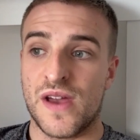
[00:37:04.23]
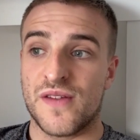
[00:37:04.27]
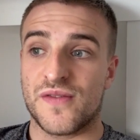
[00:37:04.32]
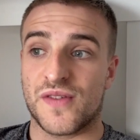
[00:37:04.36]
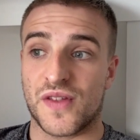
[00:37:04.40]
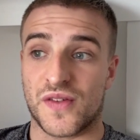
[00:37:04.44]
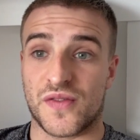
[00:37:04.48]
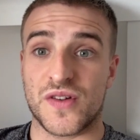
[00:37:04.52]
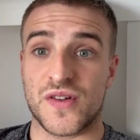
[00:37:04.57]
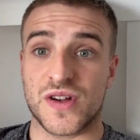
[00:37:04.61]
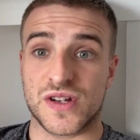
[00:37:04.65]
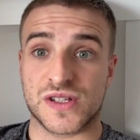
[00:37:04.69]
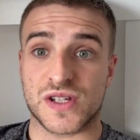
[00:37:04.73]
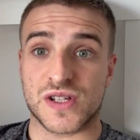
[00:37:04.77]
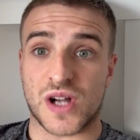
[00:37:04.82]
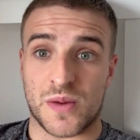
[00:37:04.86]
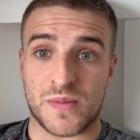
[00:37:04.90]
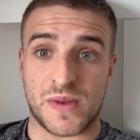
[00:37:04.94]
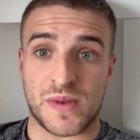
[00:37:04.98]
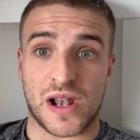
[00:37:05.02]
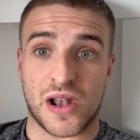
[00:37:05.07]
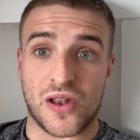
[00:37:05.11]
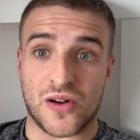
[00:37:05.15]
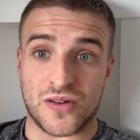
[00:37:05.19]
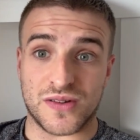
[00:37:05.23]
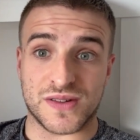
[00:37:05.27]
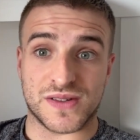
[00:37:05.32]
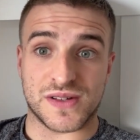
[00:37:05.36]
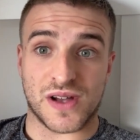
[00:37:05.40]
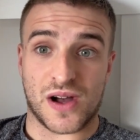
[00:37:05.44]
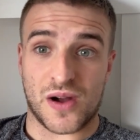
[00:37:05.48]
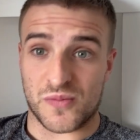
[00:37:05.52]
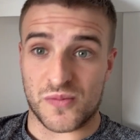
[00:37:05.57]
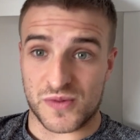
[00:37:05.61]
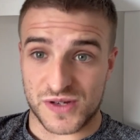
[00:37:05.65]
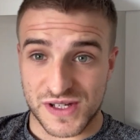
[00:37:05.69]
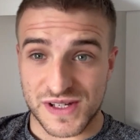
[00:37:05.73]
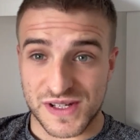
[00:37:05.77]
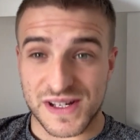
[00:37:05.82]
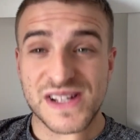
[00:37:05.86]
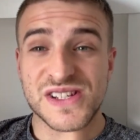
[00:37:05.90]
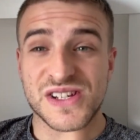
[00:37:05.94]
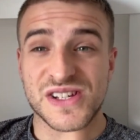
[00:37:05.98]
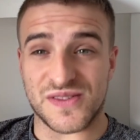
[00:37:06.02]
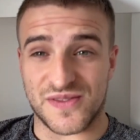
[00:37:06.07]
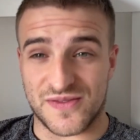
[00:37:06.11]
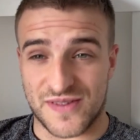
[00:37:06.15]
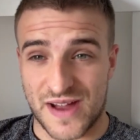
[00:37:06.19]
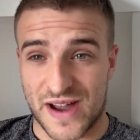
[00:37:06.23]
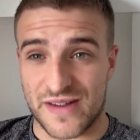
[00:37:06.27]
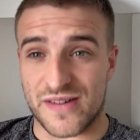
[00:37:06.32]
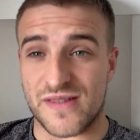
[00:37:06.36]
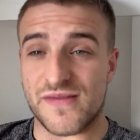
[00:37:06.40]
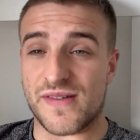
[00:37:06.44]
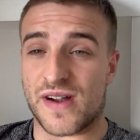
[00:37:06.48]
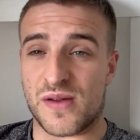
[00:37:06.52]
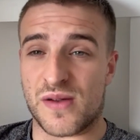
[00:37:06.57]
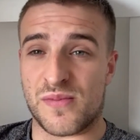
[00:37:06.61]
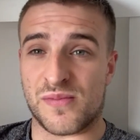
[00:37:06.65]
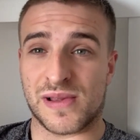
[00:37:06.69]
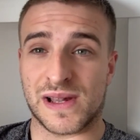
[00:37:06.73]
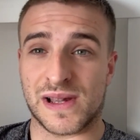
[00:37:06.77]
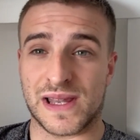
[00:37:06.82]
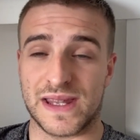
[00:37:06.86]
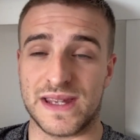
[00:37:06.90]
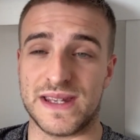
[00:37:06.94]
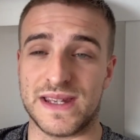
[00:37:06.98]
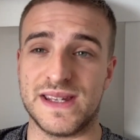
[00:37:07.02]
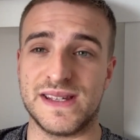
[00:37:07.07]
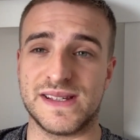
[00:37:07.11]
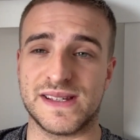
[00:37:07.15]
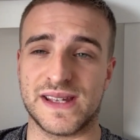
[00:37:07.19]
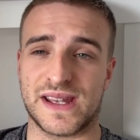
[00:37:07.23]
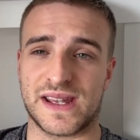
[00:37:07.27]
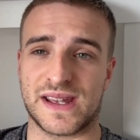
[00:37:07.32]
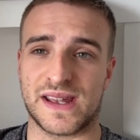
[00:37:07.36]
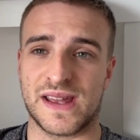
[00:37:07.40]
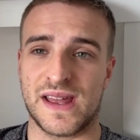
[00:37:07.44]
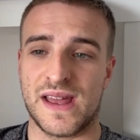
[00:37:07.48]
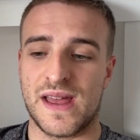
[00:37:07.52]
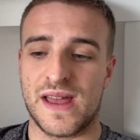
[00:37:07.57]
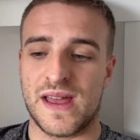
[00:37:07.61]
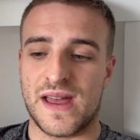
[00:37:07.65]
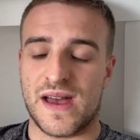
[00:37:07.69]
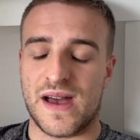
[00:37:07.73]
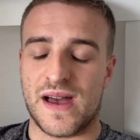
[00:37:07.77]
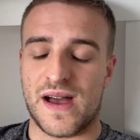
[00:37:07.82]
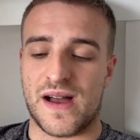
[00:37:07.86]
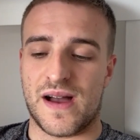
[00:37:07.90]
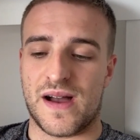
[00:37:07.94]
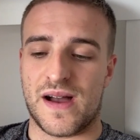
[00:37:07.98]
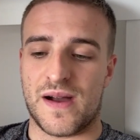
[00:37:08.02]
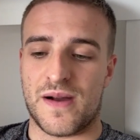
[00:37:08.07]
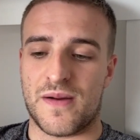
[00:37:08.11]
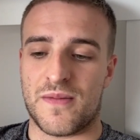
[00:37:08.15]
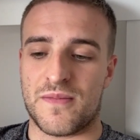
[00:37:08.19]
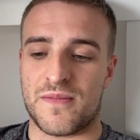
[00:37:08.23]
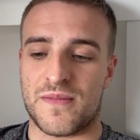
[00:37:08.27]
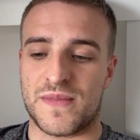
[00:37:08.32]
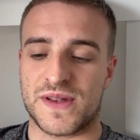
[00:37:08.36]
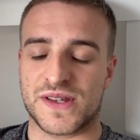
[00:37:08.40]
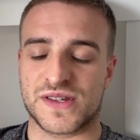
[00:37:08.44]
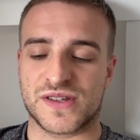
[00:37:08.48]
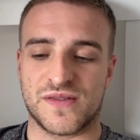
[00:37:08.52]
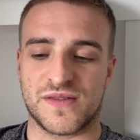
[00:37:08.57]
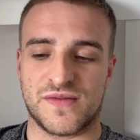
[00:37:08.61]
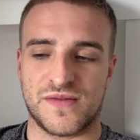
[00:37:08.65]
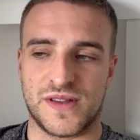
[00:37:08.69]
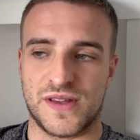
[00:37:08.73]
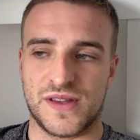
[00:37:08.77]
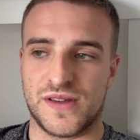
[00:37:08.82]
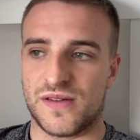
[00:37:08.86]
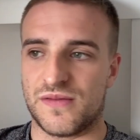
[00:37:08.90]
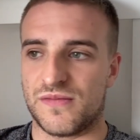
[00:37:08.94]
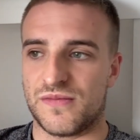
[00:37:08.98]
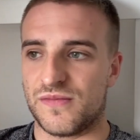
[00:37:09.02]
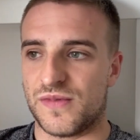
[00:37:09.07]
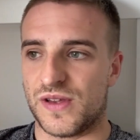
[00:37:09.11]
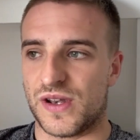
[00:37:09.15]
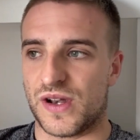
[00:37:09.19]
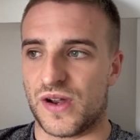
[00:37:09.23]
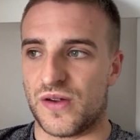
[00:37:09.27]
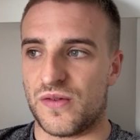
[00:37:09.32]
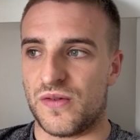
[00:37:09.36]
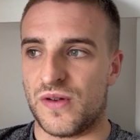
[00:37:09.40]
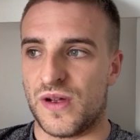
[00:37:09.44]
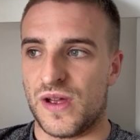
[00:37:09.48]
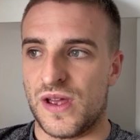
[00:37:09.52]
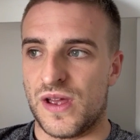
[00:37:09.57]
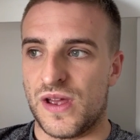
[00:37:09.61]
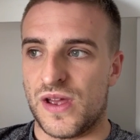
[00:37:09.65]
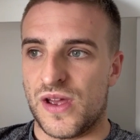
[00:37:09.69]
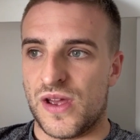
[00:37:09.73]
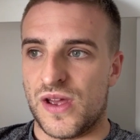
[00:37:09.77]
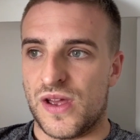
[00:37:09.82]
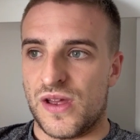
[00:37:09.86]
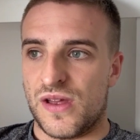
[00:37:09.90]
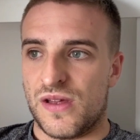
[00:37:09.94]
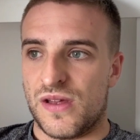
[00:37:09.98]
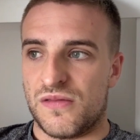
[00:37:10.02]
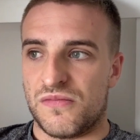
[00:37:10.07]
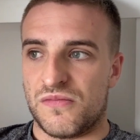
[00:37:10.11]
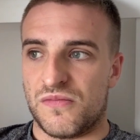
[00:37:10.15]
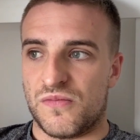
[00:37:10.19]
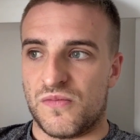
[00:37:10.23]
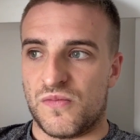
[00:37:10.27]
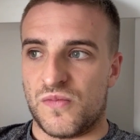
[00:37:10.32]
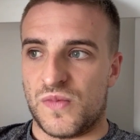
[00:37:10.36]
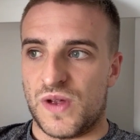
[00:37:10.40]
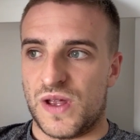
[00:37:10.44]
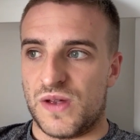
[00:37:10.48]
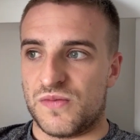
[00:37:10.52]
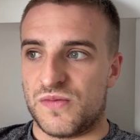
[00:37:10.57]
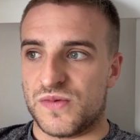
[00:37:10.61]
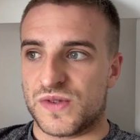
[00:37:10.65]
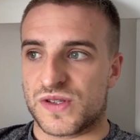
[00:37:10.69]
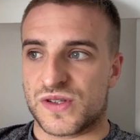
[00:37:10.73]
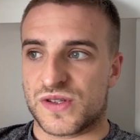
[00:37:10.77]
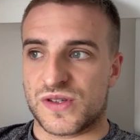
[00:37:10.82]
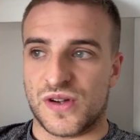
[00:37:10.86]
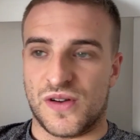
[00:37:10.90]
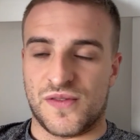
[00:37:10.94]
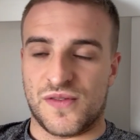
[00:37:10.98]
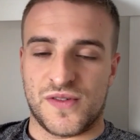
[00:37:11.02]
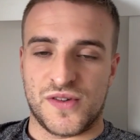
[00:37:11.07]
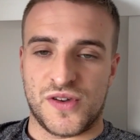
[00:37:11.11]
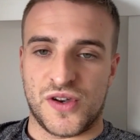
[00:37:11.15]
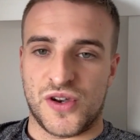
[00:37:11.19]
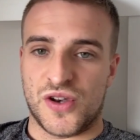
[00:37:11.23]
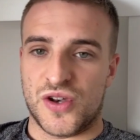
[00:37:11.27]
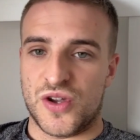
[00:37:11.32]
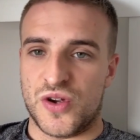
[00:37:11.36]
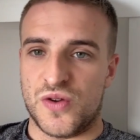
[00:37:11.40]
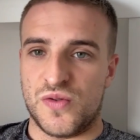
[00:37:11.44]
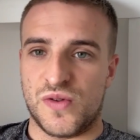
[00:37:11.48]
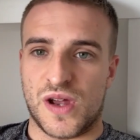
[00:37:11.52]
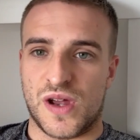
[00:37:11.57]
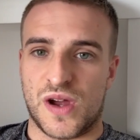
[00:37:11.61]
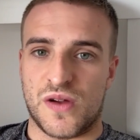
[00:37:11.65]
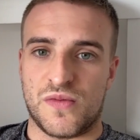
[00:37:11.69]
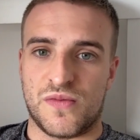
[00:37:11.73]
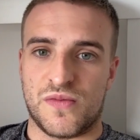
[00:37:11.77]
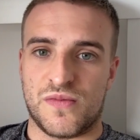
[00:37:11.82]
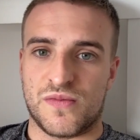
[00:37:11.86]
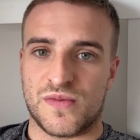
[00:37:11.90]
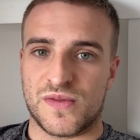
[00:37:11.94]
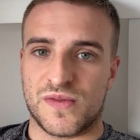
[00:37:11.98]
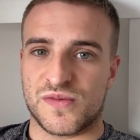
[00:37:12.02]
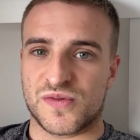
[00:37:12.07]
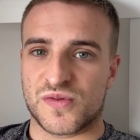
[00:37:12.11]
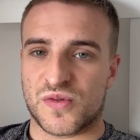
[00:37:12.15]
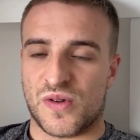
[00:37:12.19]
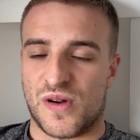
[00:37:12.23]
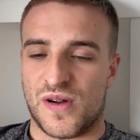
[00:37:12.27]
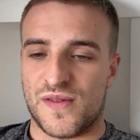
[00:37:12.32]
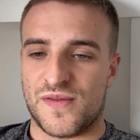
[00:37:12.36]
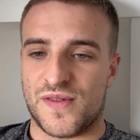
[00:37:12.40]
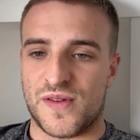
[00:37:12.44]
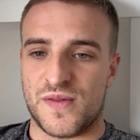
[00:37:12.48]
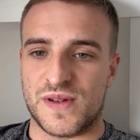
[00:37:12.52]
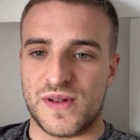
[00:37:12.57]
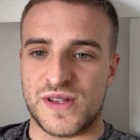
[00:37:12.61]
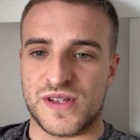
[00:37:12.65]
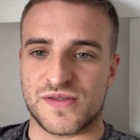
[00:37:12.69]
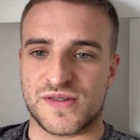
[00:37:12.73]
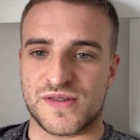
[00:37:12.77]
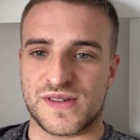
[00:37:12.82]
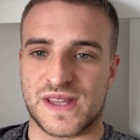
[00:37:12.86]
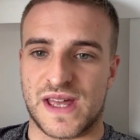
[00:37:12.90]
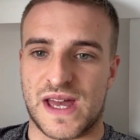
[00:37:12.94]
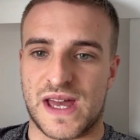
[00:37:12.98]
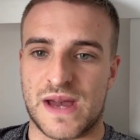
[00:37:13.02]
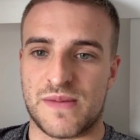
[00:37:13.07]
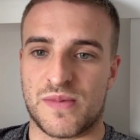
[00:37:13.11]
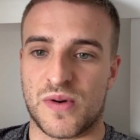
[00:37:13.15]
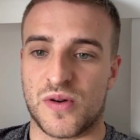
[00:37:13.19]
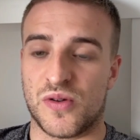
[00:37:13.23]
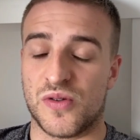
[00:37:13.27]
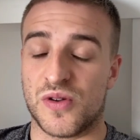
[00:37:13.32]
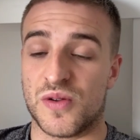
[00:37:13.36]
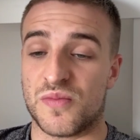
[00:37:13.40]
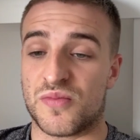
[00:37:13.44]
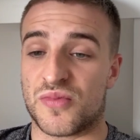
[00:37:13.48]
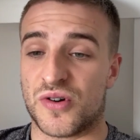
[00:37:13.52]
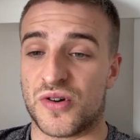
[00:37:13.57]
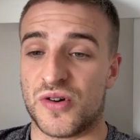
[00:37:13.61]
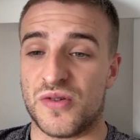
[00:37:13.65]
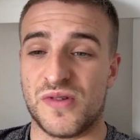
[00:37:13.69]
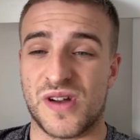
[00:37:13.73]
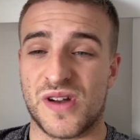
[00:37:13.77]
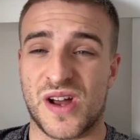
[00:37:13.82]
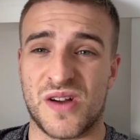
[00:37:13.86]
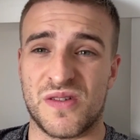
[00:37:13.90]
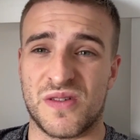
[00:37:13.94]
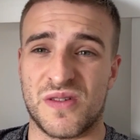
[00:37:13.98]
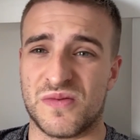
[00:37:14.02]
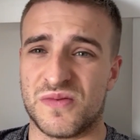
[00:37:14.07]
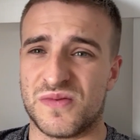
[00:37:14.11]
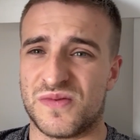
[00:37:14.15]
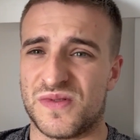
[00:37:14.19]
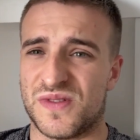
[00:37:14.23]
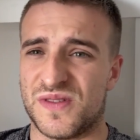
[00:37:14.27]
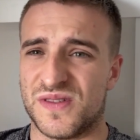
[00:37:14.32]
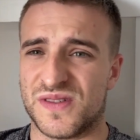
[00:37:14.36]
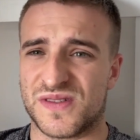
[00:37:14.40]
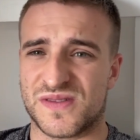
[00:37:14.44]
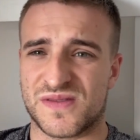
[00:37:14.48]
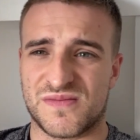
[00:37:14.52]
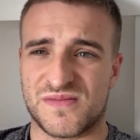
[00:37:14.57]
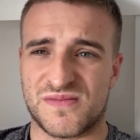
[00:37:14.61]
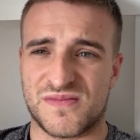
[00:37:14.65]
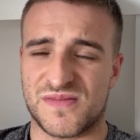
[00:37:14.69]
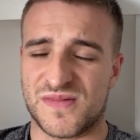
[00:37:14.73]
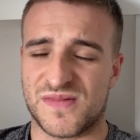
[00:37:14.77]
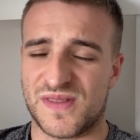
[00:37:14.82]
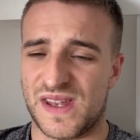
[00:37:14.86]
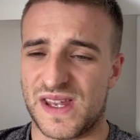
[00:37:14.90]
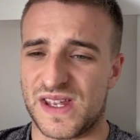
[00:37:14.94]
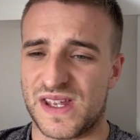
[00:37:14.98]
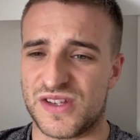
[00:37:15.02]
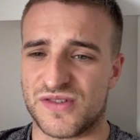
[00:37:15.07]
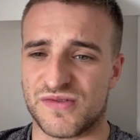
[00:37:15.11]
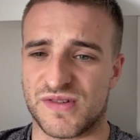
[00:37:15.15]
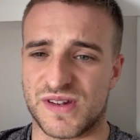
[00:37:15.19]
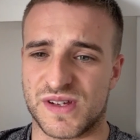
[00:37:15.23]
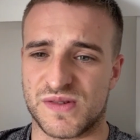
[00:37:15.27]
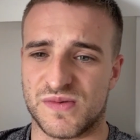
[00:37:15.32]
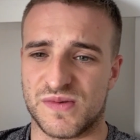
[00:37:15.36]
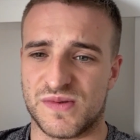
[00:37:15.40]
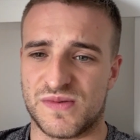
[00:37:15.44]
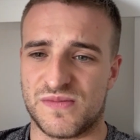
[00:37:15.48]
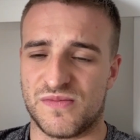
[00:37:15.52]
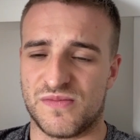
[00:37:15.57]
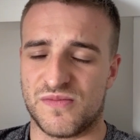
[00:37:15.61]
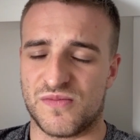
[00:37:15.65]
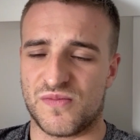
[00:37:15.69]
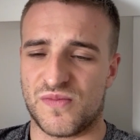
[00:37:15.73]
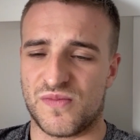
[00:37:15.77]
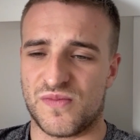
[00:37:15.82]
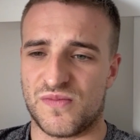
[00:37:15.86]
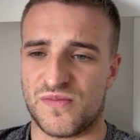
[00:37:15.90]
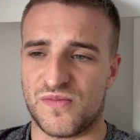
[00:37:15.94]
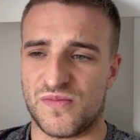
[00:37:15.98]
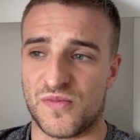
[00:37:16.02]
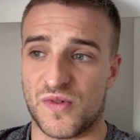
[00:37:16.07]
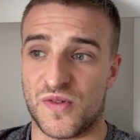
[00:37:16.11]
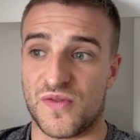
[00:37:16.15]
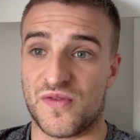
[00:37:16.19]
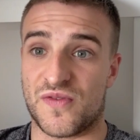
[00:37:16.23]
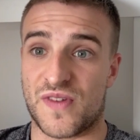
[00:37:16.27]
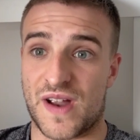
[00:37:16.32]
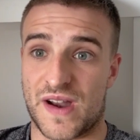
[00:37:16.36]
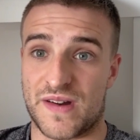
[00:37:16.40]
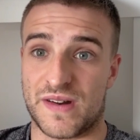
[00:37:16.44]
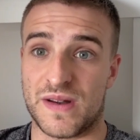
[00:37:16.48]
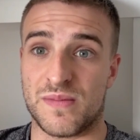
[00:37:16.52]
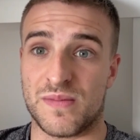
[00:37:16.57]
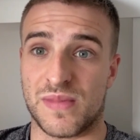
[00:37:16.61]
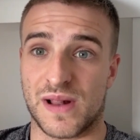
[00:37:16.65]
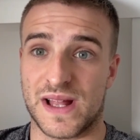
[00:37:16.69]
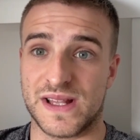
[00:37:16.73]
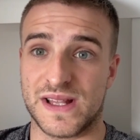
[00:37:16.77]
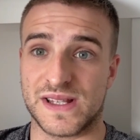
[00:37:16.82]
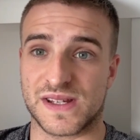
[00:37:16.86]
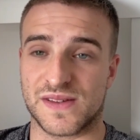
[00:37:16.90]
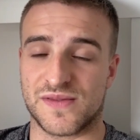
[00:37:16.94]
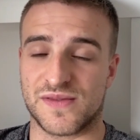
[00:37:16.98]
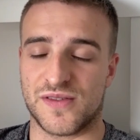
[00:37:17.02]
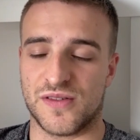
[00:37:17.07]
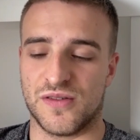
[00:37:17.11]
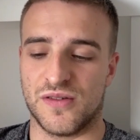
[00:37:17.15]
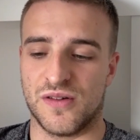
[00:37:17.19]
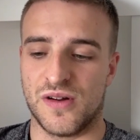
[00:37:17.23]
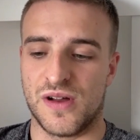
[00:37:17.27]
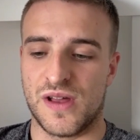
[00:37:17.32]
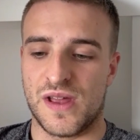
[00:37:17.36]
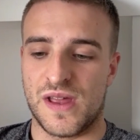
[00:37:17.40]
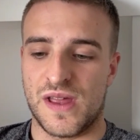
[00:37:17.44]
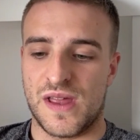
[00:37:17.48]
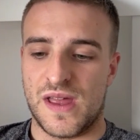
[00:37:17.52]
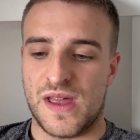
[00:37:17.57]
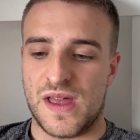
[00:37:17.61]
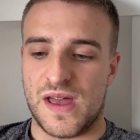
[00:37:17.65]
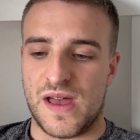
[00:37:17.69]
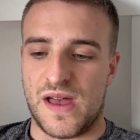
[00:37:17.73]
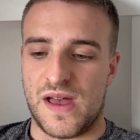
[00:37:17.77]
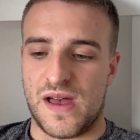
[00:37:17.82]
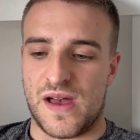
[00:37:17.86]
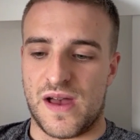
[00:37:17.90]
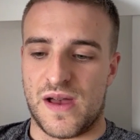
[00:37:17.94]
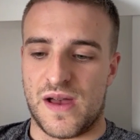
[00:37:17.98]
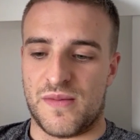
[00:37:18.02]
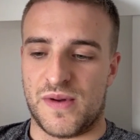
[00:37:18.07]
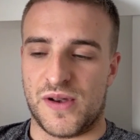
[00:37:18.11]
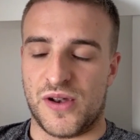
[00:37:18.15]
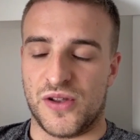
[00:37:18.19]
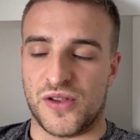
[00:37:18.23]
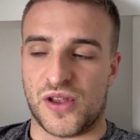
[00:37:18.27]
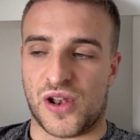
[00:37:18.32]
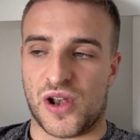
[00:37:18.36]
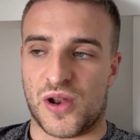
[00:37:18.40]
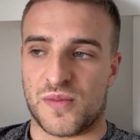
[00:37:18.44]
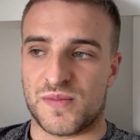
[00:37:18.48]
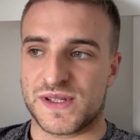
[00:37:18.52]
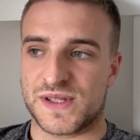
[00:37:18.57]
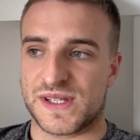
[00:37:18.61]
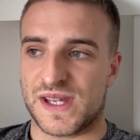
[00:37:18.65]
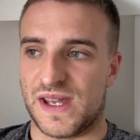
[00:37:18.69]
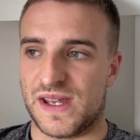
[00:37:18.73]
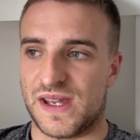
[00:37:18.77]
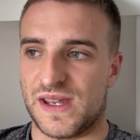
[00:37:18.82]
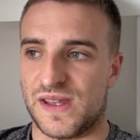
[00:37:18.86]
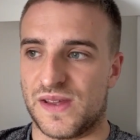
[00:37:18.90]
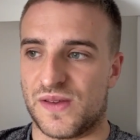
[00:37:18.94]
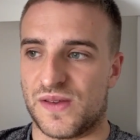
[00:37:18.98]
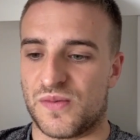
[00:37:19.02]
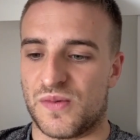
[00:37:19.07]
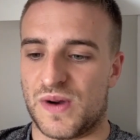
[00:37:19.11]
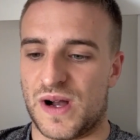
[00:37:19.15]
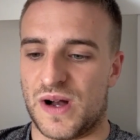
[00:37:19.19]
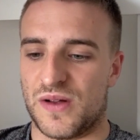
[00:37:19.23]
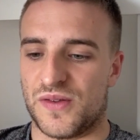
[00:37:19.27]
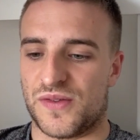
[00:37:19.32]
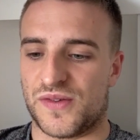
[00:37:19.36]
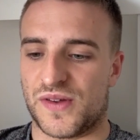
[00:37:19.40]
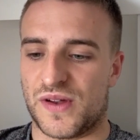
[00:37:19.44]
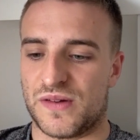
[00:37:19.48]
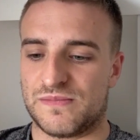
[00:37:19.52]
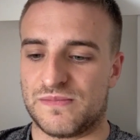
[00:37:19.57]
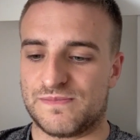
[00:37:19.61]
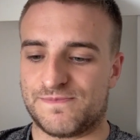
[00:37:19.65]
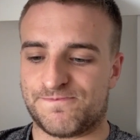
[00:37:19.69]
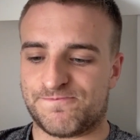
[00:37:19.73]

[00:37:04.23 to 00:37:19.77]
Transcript: for the first time in a long time, which is actually very, very pleasing. It's something that, you know, it was tough under Nuno. There was quite a few injuries there. But under Bruno, the injuries were very plentiful. And under Lopetegui as well. So